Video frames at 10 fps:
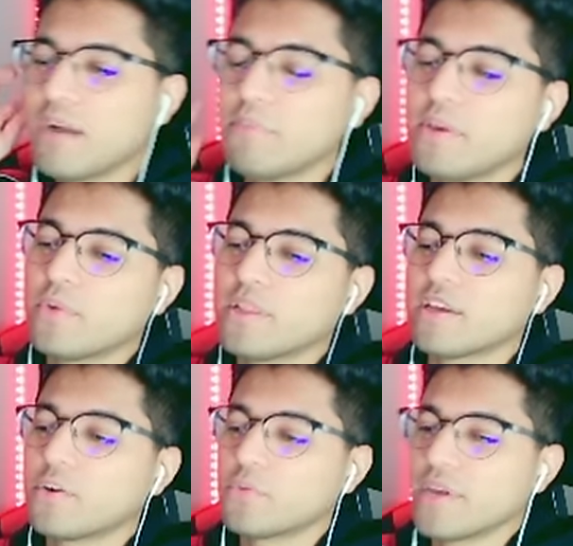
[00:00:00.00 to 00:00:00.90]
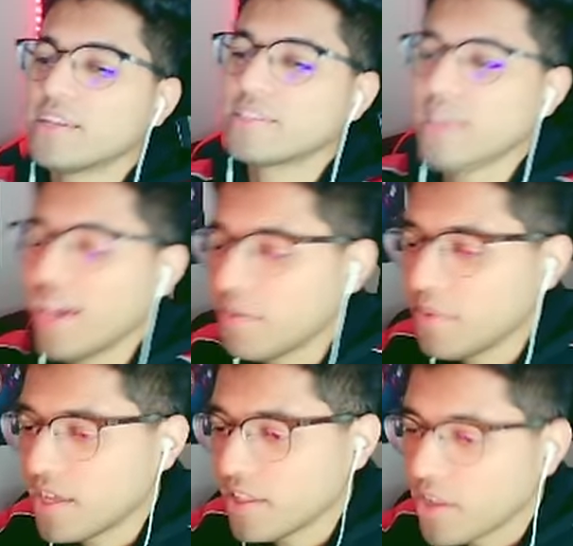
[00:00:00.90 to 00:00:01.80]
might be one of the greatest anime
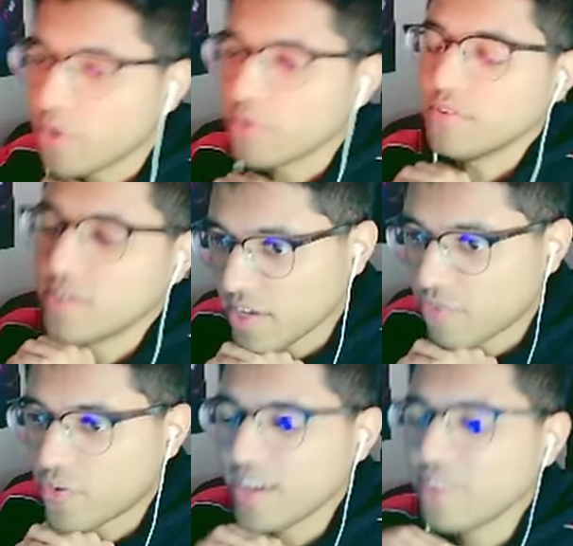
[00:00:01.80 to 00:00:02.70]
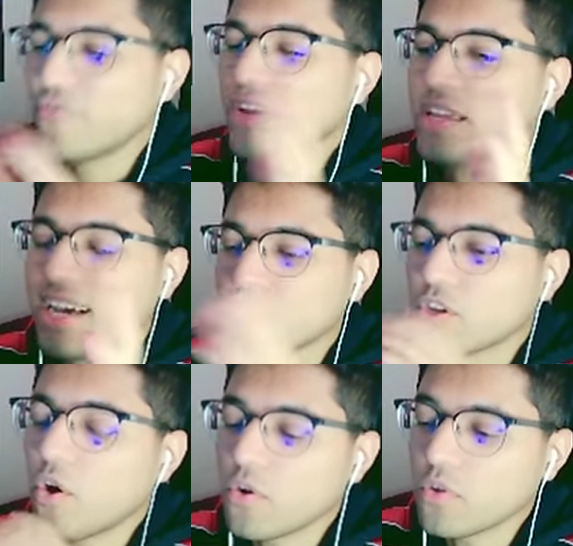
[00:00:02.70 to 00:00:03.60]
alone. Like, forget Fate as
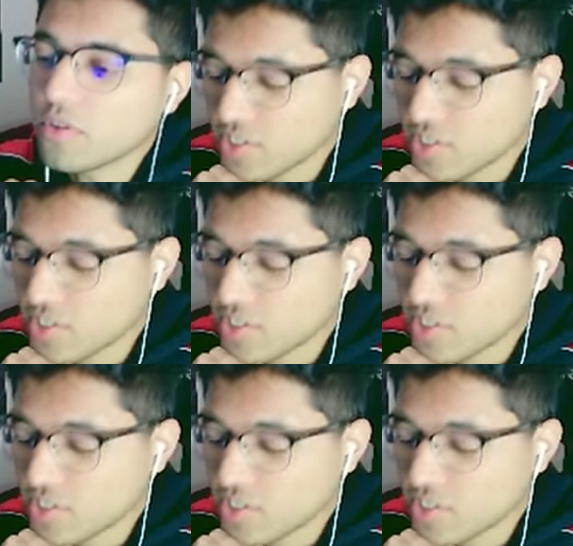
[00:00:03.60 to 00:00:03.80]
a whole.